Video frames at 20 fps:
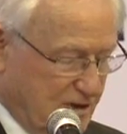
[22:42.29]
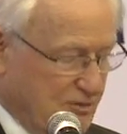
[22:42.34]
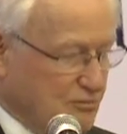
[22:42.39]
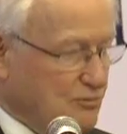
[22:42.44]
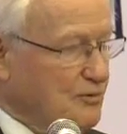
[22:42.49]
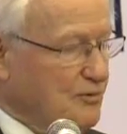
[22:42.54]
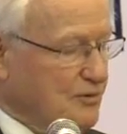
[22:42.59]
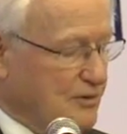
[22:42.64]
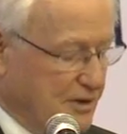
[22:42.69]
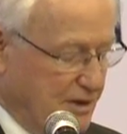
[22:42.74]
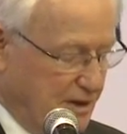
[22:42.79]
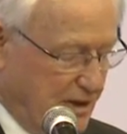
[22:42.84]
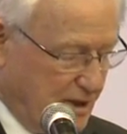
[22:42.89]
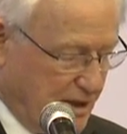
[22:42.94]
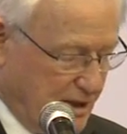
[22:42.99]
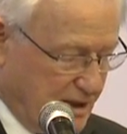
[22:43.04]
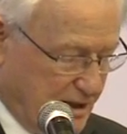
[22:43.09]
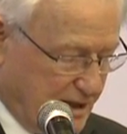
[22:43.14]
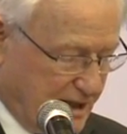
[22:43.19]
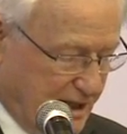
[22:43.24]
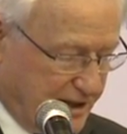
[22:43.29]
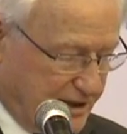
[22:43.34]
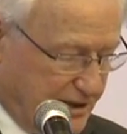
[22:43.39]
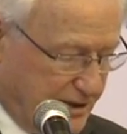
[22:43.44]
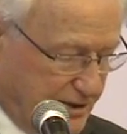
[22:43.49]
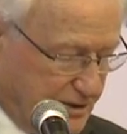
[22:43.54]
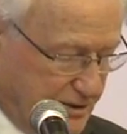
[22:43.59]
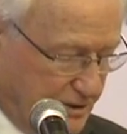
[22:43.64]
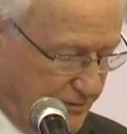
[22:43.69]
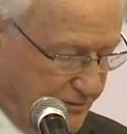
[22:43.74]
with the
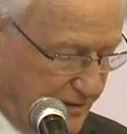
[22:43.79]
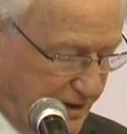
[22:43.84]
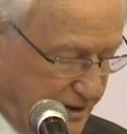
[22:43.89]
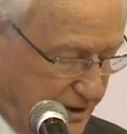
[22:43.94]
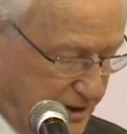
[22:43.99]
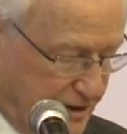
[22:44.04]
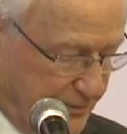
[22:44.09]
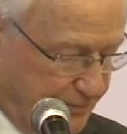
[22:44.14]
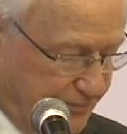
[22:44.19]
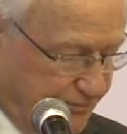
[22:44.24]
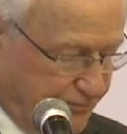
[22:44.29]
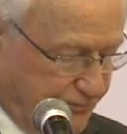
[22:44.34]
nations of Asia.